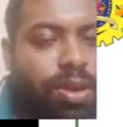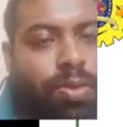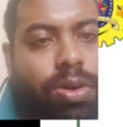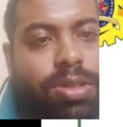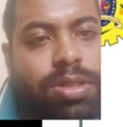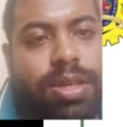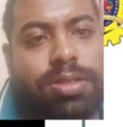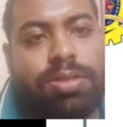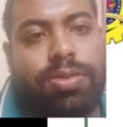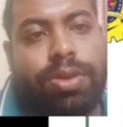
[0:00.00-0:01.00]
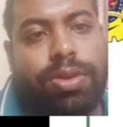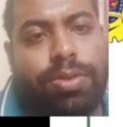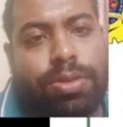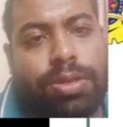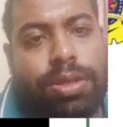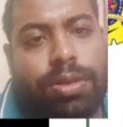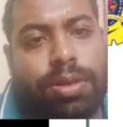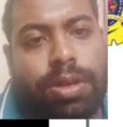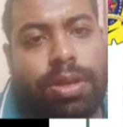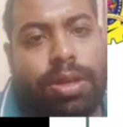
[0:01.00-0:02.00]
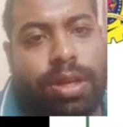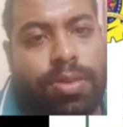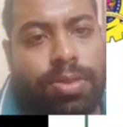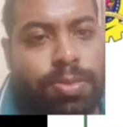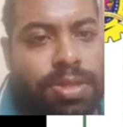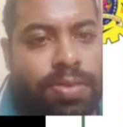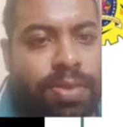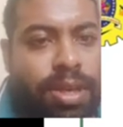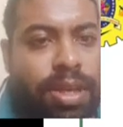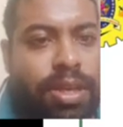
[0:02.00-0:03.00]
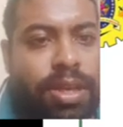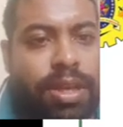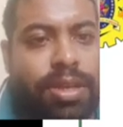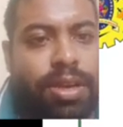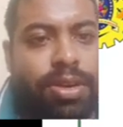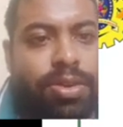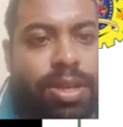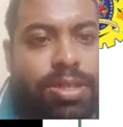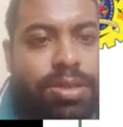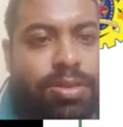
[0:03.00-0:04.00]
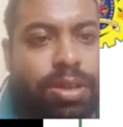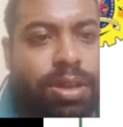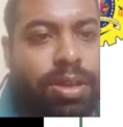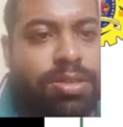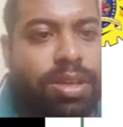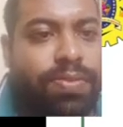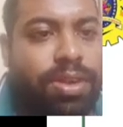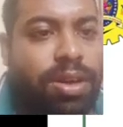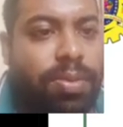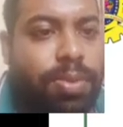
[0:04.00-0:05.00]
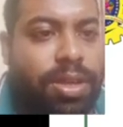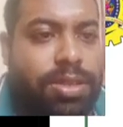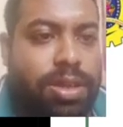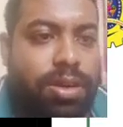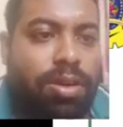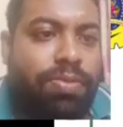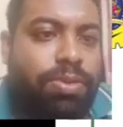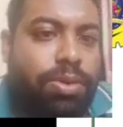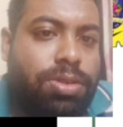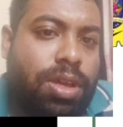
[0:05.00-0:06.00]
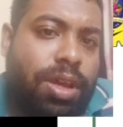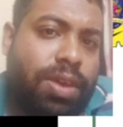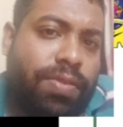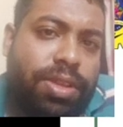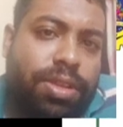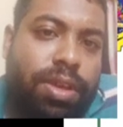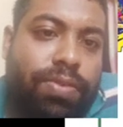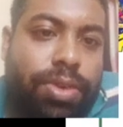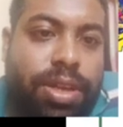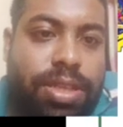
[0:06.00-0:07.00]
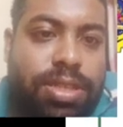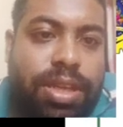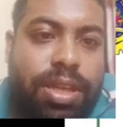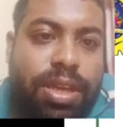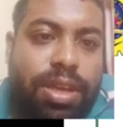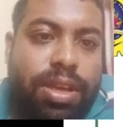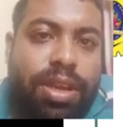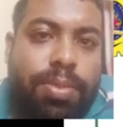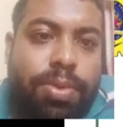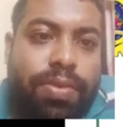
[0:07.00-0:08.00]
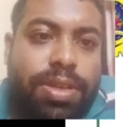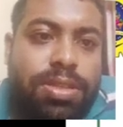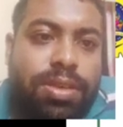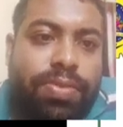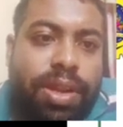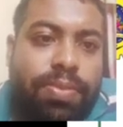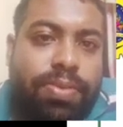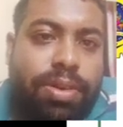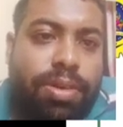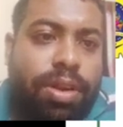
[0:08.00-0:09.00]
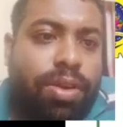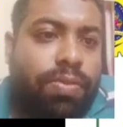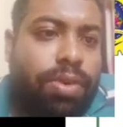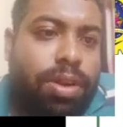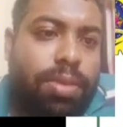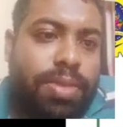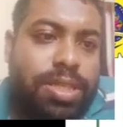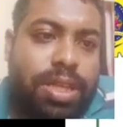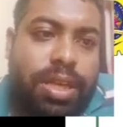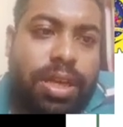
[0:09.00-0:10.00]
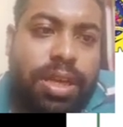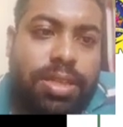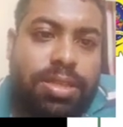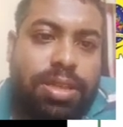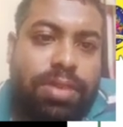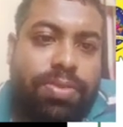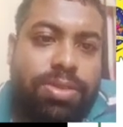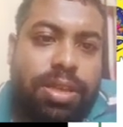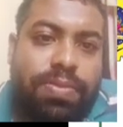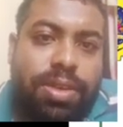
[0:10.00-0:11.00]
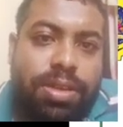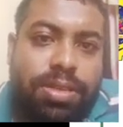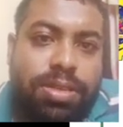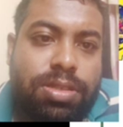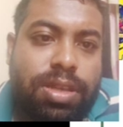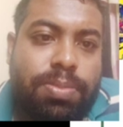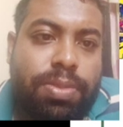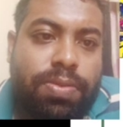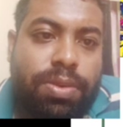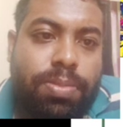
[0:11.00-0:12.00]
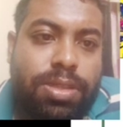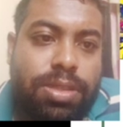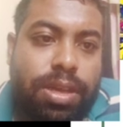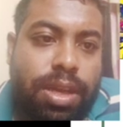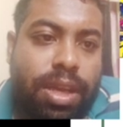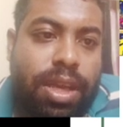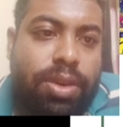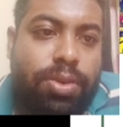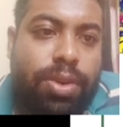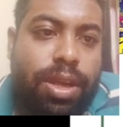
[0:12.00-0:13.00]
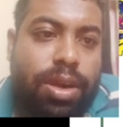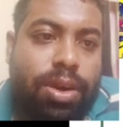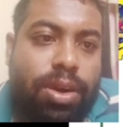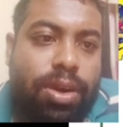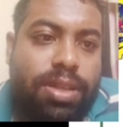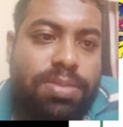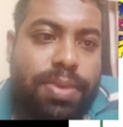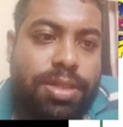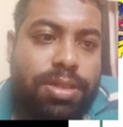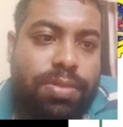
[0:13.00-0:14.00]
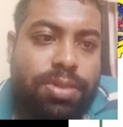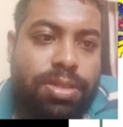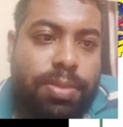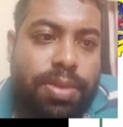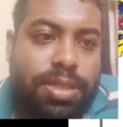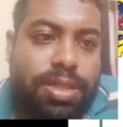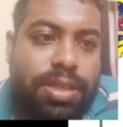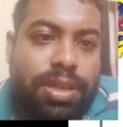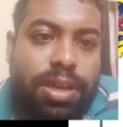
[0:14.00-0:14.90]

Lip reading: What is ISO 22000? It was specifically created to ensure the safety operation of those within the food industry. It provides a framework for measuring and assessing food safety risks and performance, including all aspects of the supply chain.